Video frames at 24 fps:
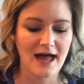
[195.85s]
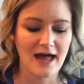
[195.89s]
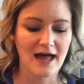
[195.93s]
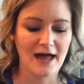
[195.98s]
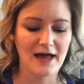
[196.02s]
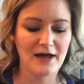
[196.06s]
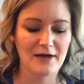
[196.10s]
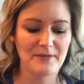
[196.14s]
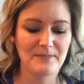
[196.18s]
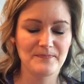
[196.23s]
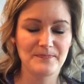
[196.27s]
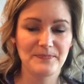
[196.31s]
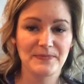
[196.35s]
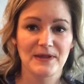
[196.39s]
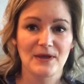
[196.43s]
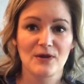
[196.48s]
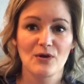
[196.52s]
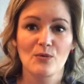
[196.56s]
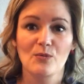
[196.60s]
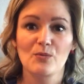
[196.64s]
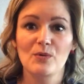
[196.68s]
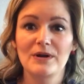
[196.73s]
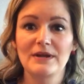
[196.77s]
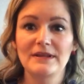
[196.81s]

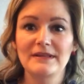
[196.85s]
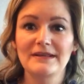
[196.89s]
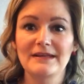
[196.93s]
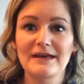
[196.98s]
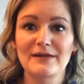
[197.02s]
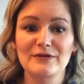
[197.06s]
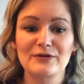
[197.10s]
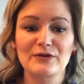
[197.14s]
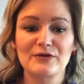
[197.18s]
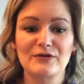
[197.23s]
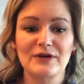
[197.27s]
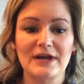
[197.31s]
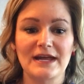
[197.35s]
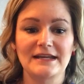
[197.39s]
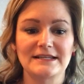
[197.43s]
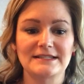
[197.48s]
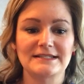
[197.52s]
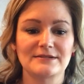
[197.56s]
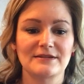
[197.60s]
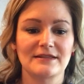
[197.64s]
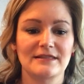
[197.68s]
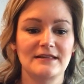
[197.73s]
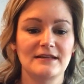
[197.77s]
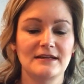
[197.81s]
One of the other
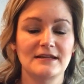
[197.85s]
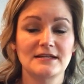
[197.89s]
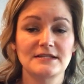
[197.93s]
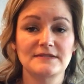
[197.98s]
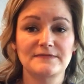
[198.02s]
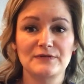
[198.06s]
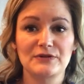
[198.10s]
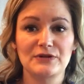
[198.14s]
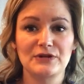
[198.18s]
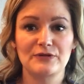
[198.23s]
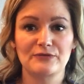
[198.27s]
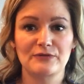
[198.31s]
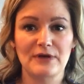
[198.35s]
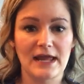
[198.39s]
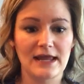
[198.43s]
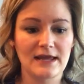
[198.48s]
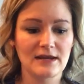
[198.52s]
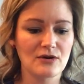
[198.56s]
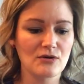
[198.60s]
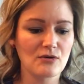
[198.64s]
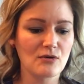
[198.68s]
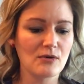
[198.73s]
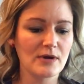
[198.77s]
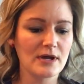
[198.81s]
great things for the
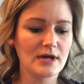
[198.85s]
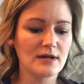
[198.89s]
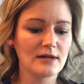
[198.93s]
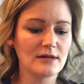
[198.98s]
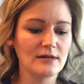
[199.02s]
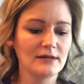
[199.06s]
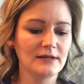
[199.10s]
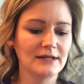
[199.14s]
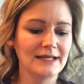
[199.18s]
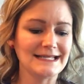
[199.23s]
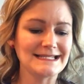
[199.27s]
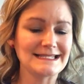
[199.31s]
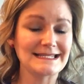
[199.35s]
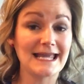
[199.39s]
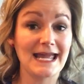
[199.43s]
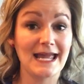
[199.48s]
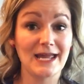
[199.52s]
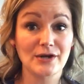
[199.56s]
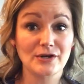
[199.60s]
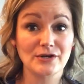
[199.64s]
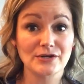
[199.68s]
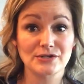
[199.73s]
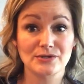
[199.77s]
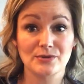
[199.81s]
oregano oil is
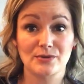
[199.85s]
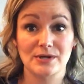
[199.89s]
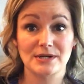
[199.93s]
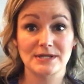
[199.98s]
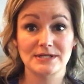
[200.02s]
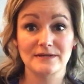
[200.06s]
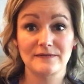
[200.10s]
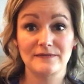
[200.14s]
canker sores.